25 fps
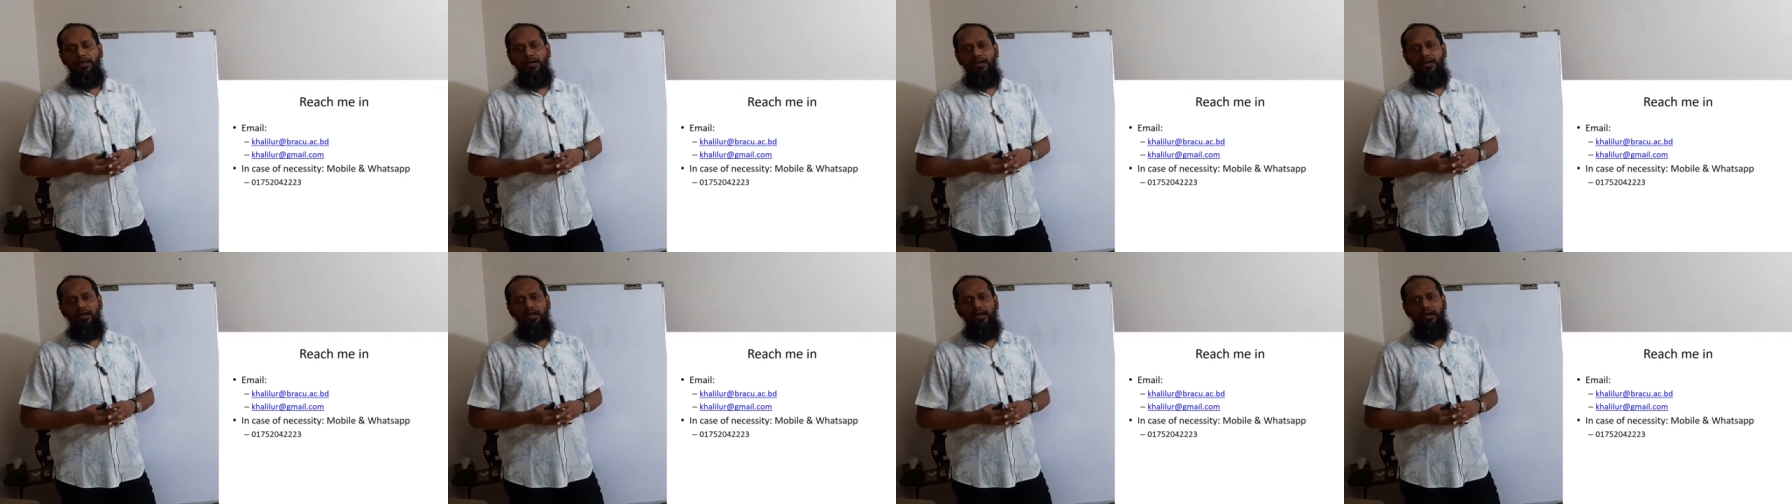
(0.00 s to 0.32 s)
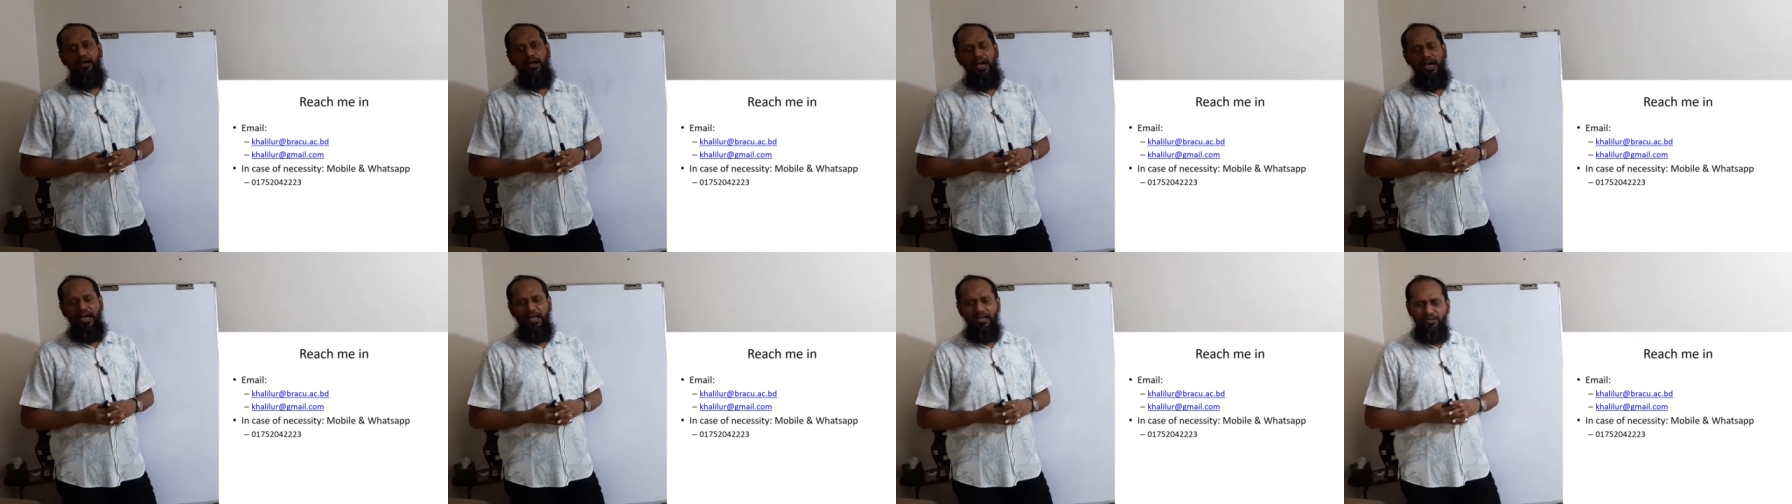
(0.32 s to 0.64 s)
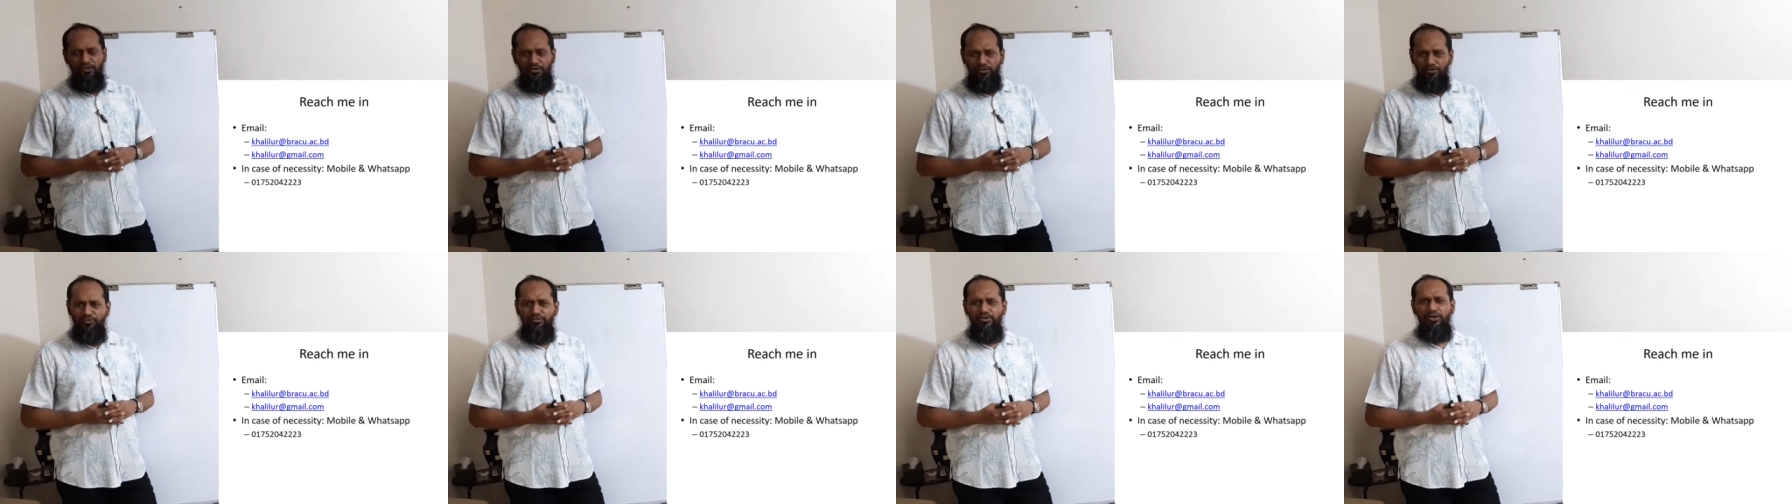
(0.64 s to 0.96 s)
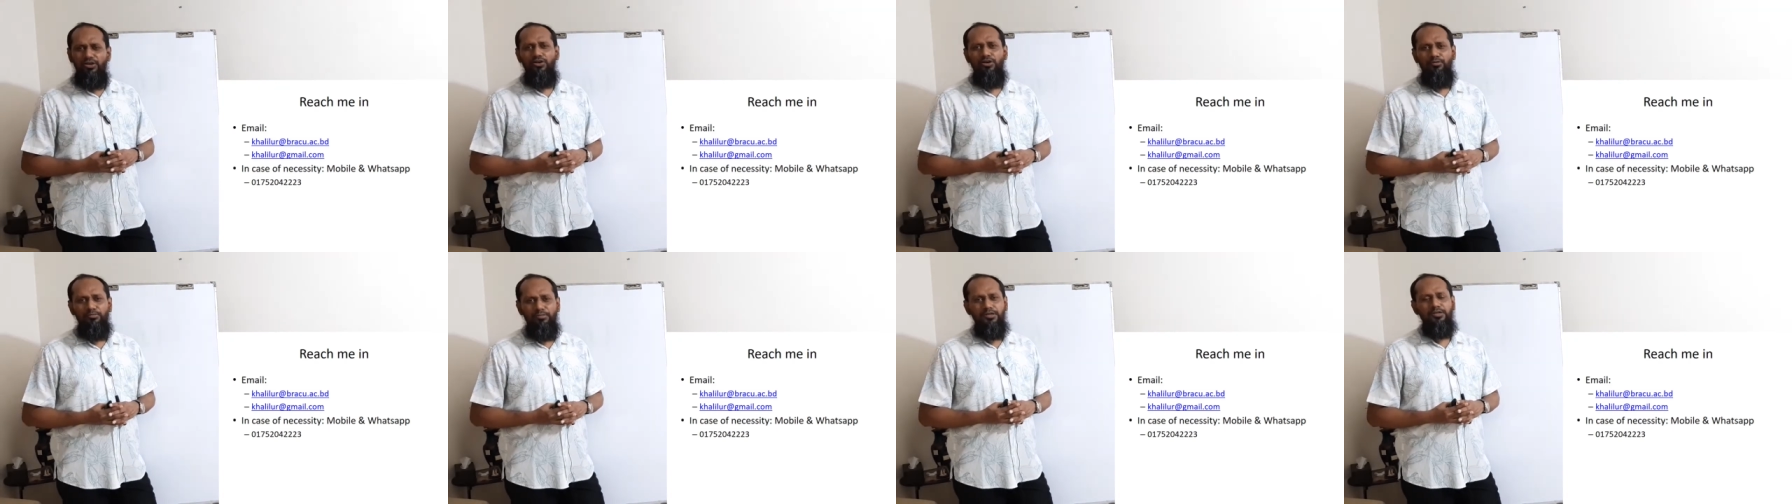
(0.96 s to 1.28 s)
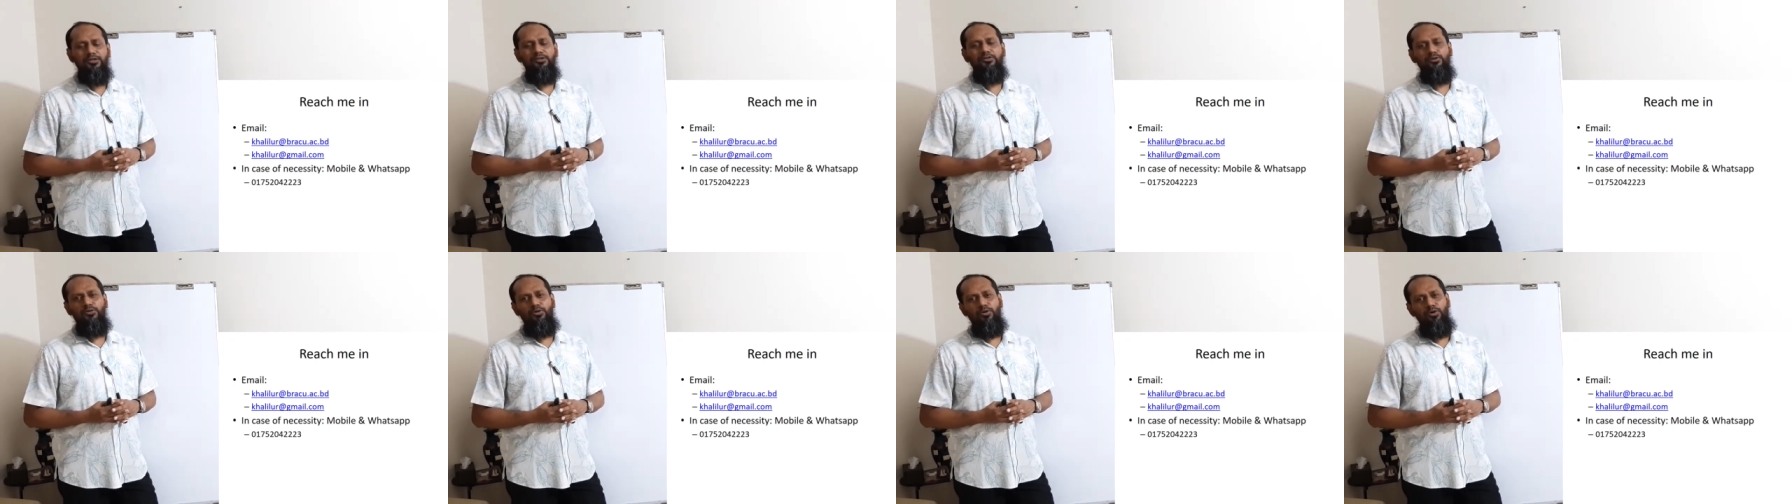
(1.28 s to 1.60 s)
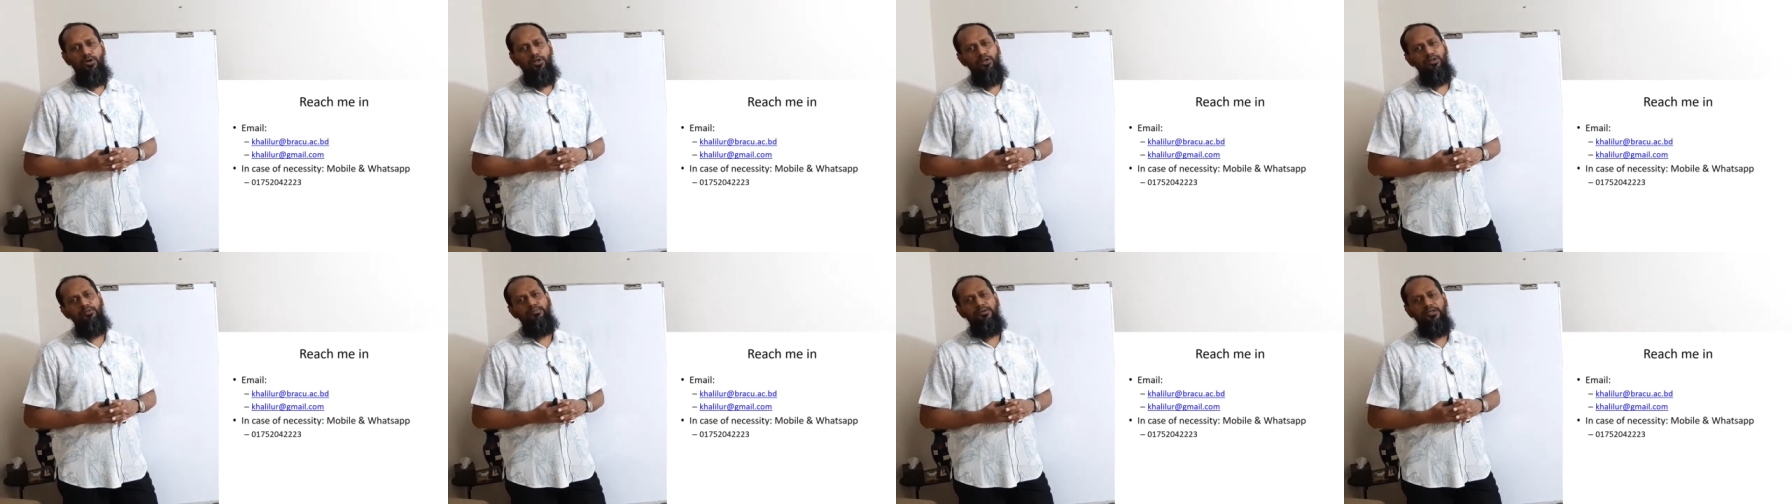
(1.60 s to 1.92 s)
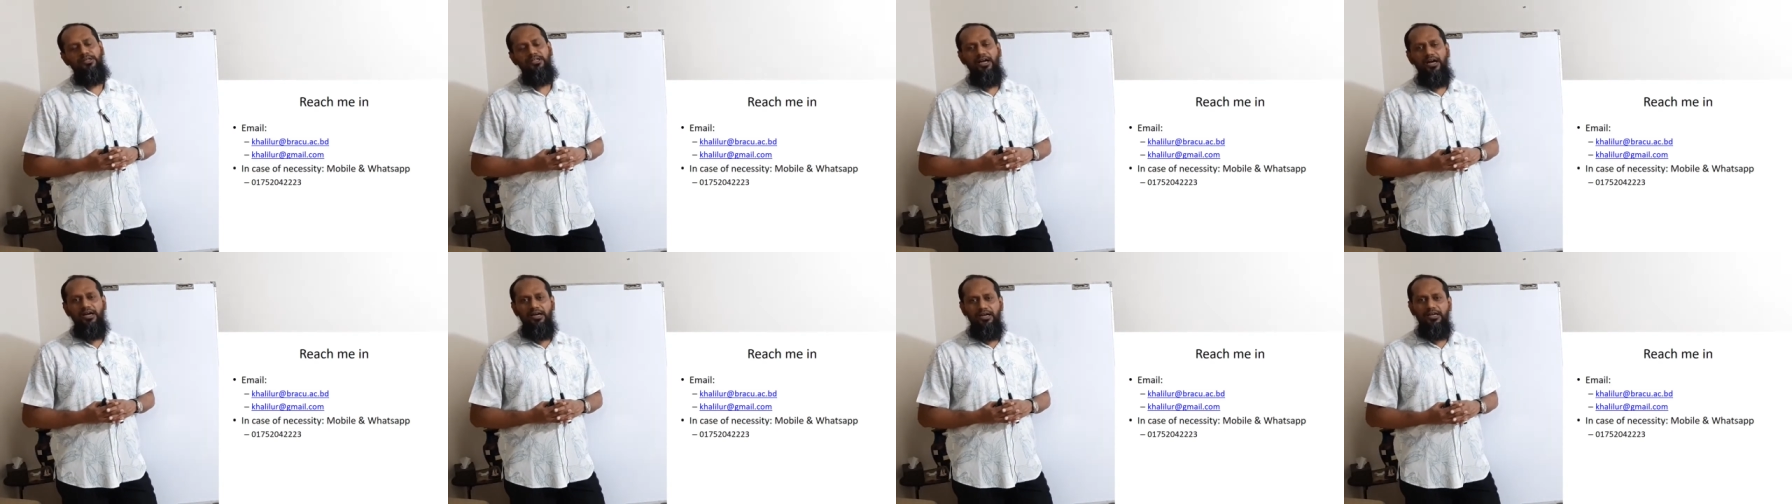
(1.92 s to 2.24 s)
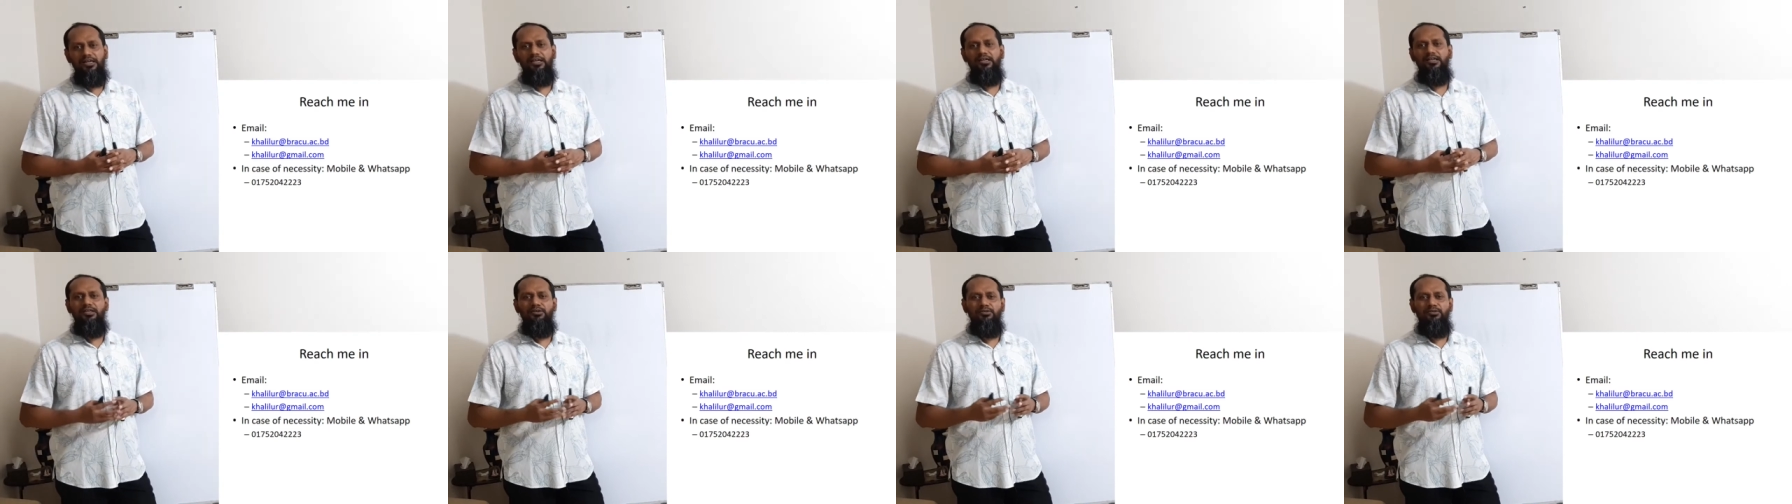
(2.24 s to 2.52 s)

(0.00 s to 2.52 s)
I don't recommend to call me directly.